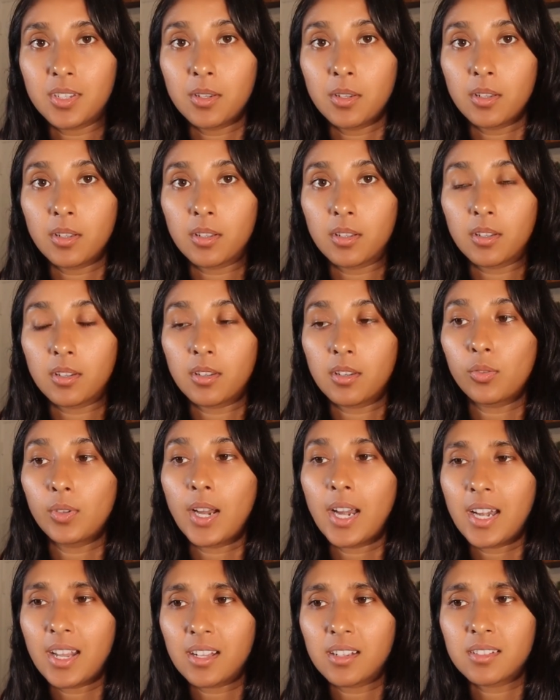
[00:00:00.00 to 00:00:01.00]
to
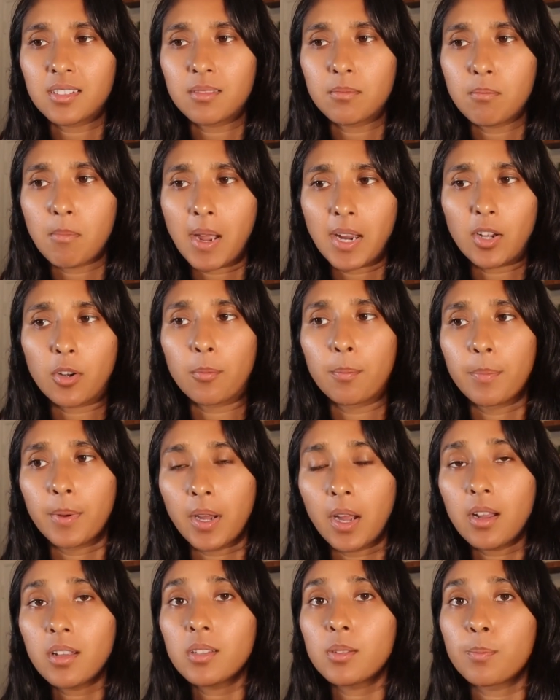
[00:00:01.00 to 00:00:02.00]
creating minor
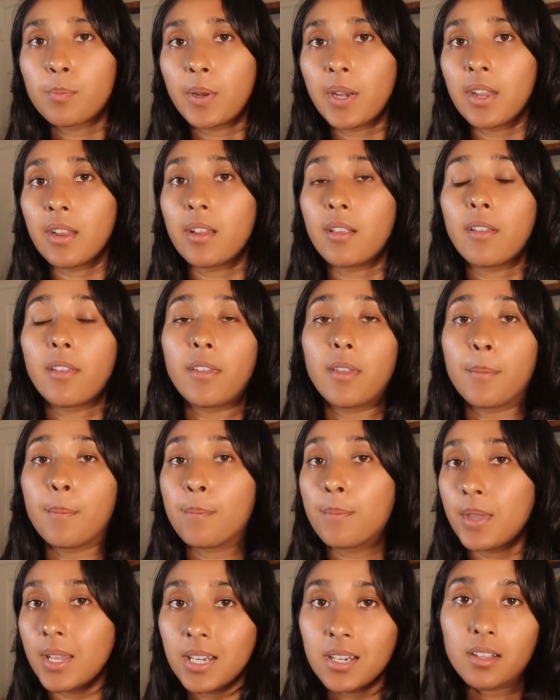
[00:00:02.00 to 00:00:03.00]
bugs, but it
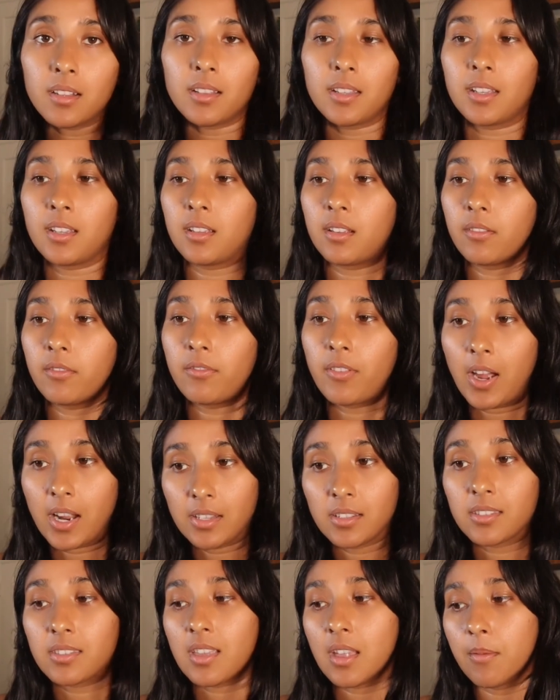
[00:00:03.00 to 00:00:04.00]
immediately
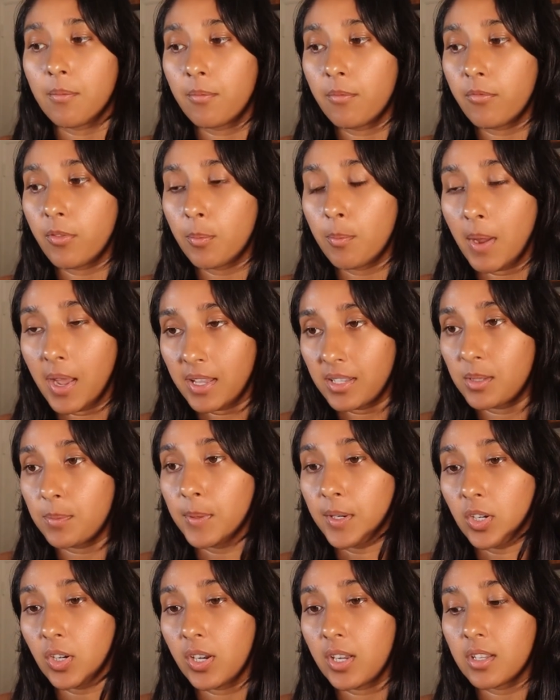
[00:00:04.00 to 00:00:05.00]
finds them from my
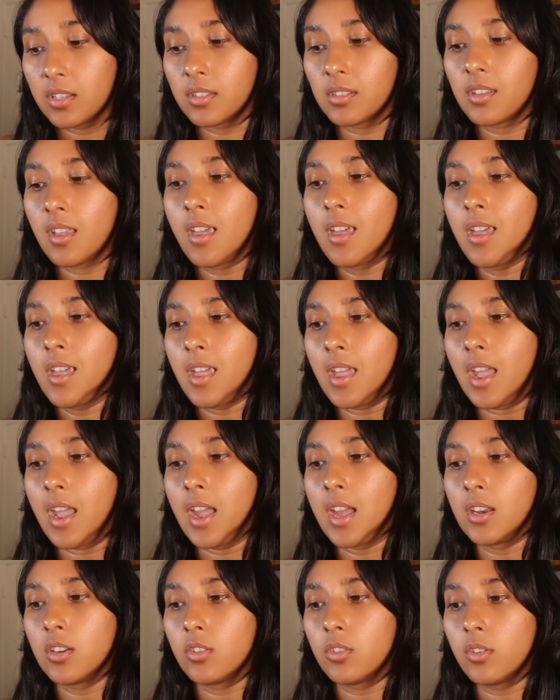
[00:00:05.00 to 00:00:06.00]
experience
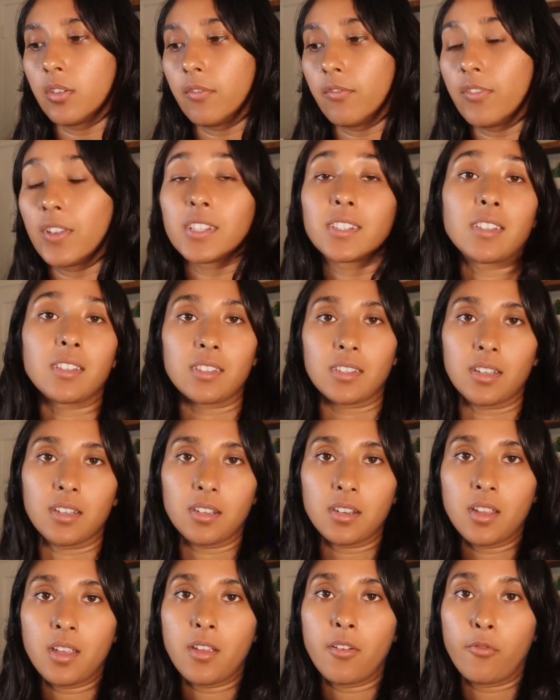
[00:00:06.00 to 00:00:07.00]
and fixes it
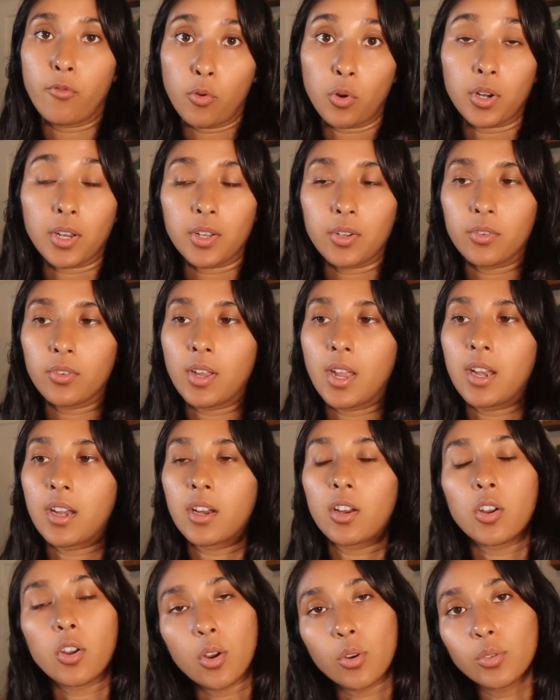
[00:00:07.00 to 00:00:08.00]
for you. And
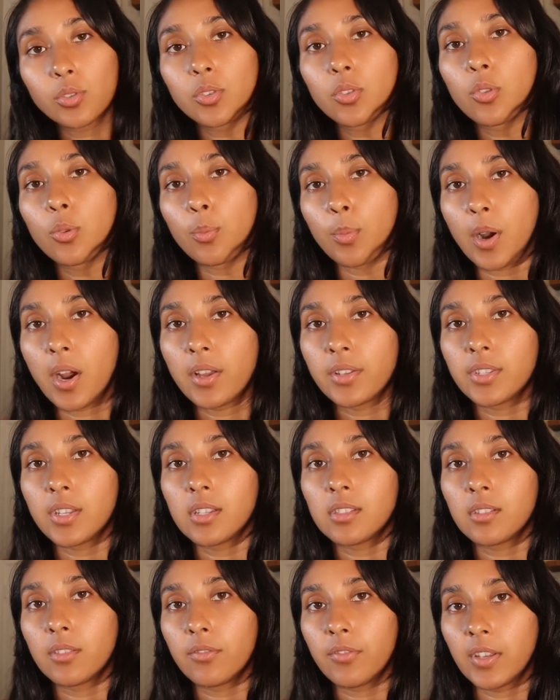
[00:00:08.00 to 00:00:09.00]
it goes through the
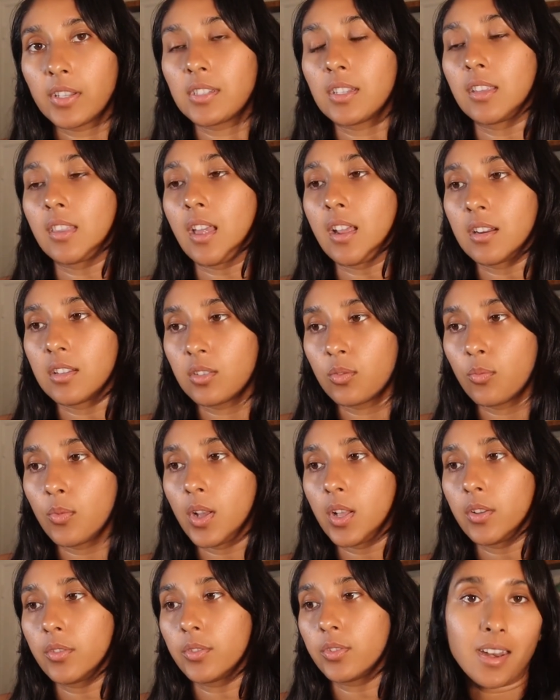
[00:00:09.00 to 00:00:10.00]
process of fixing that as
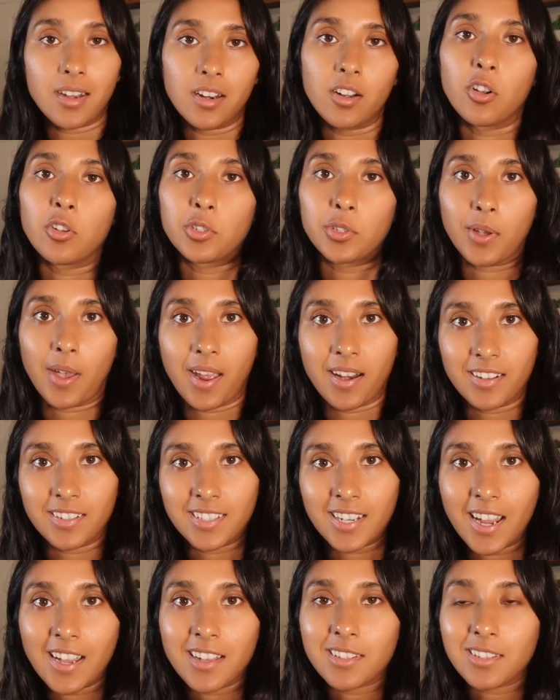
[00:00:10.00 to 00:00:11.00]
well. And it also added
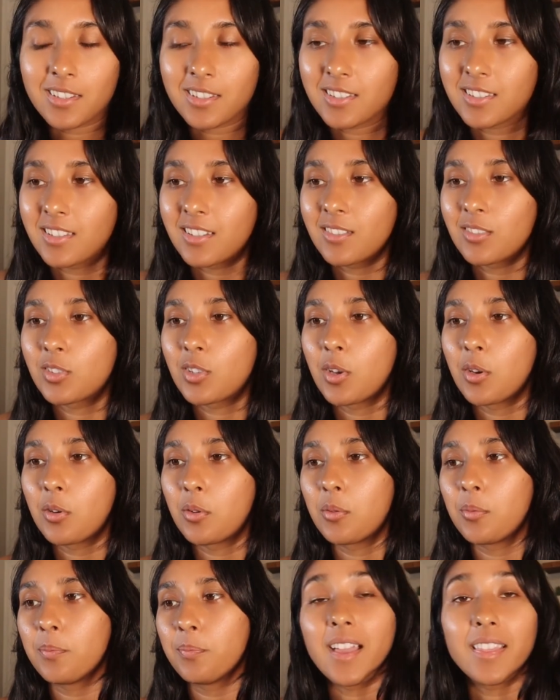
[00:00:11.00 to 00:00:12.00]
tests.
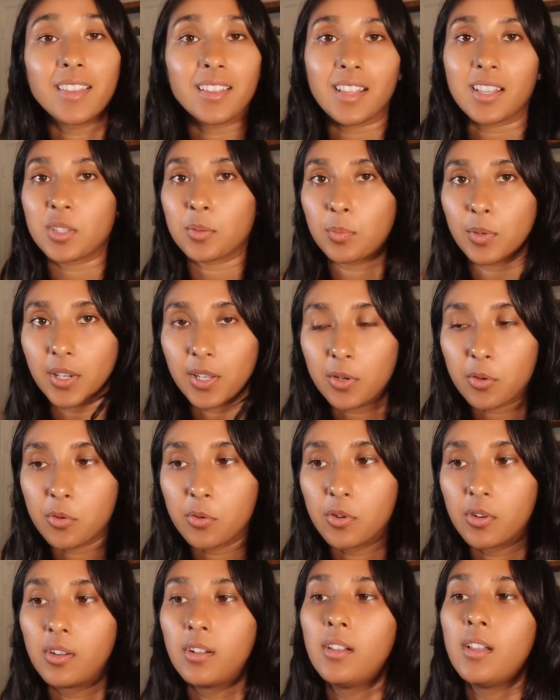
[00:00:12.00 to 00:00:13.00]
So I think that's pretty
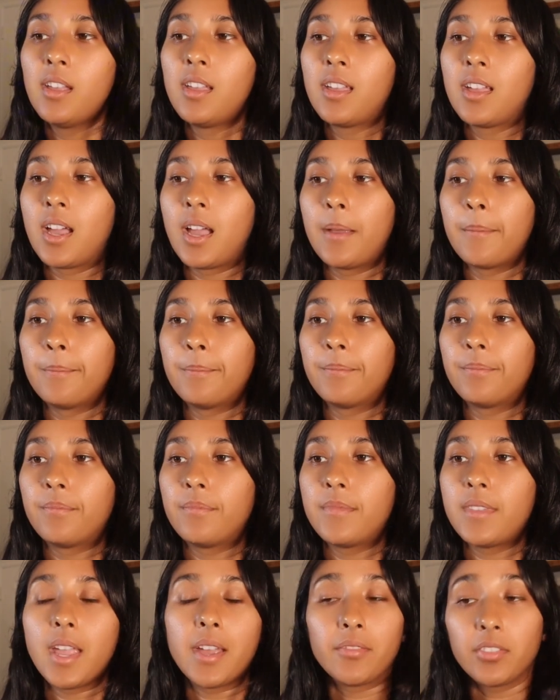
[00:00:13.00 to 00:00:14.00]
cool. I'm
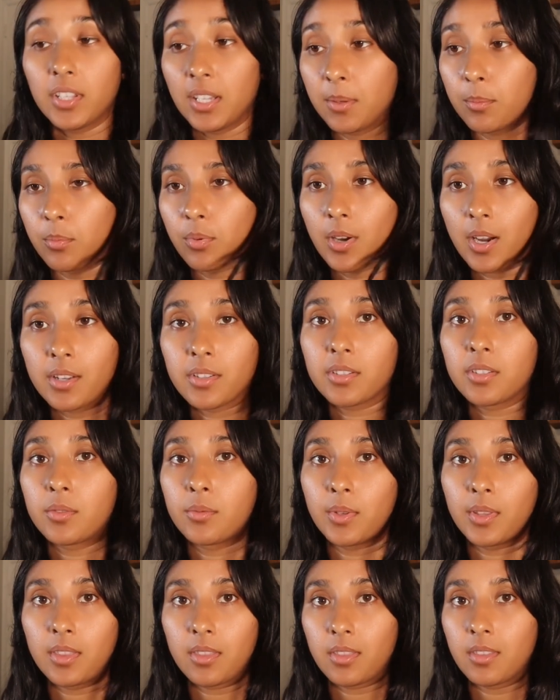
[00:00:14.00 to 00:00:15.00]
heavily impressed
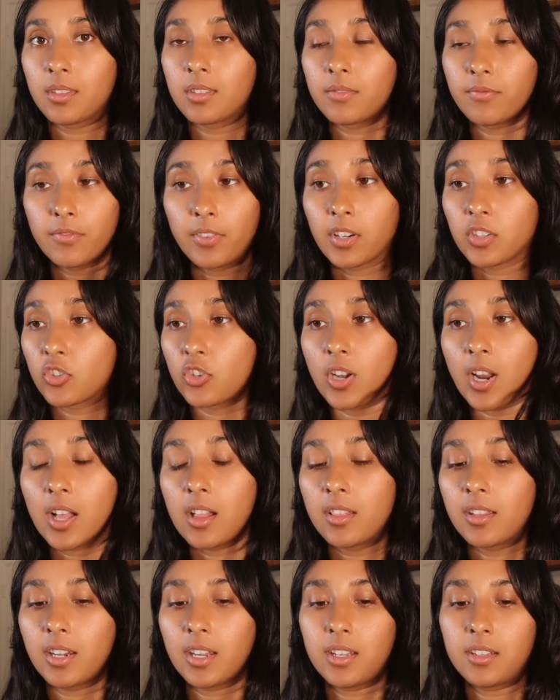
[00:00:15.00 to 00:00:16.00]
with this
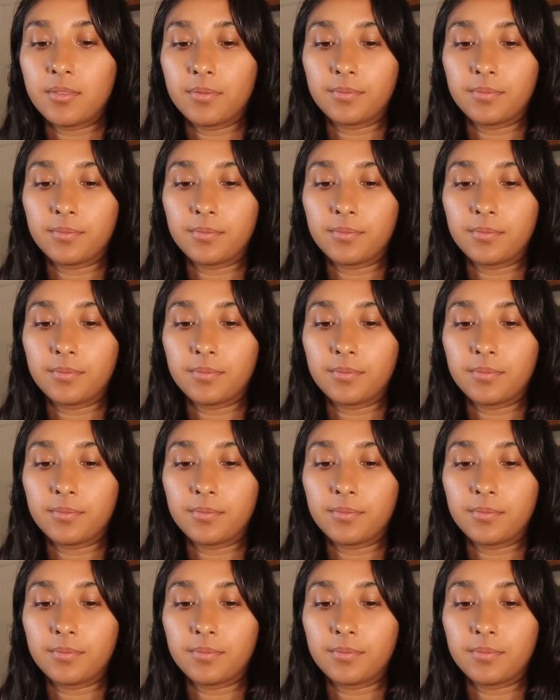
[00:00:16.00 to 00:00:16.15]
functionality.